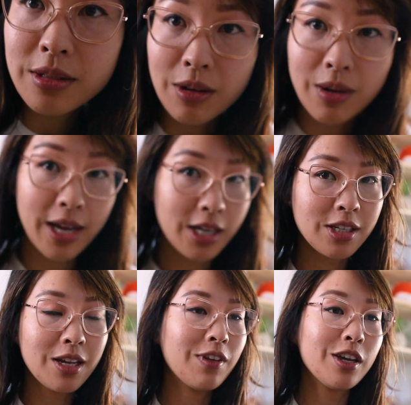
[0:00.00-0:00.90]
So I
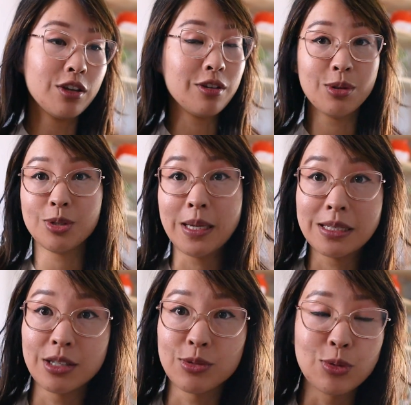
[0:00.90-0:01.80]
actually have like no
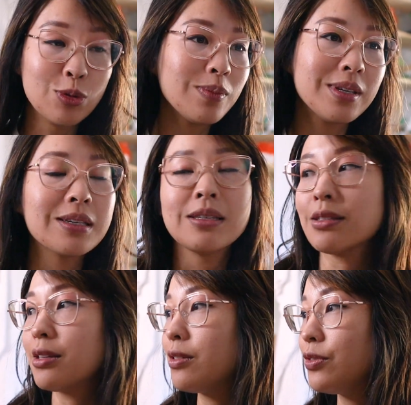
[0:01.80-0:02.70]
space in this room
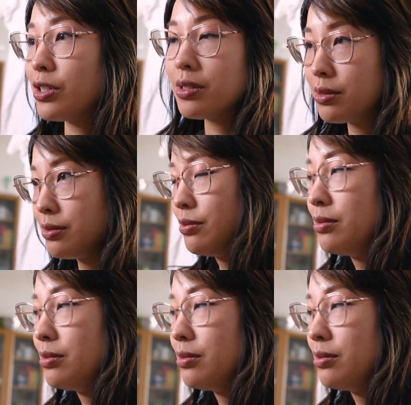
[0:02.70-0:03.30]
because of just